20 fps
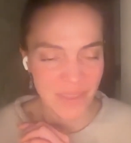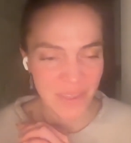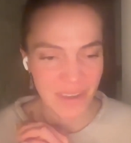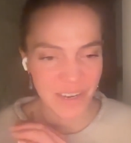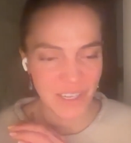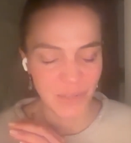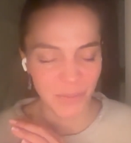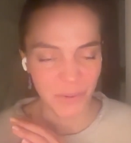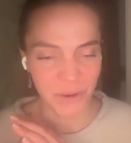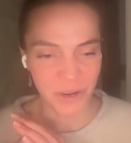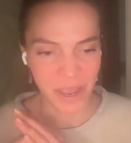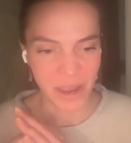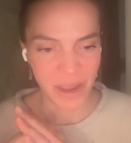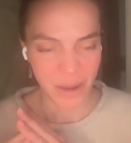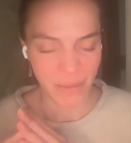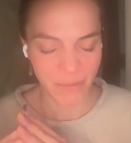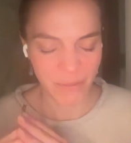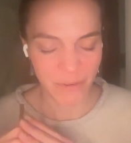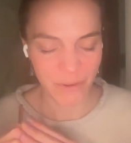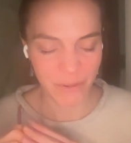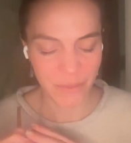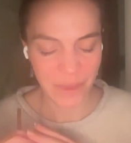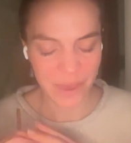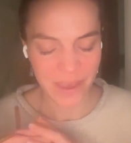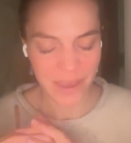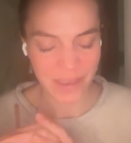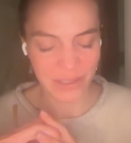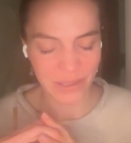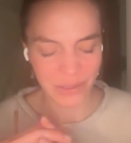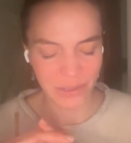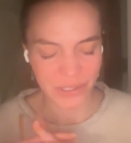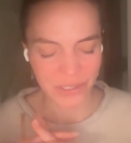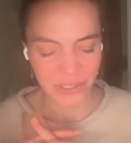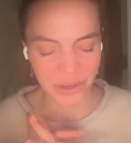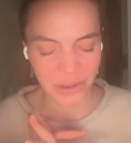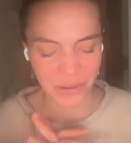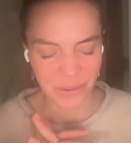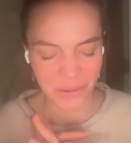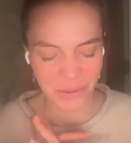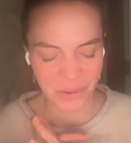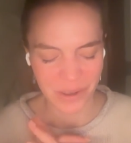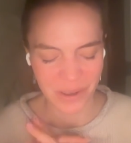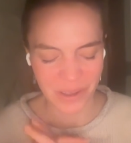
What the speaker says: that it's bringing up for me is also,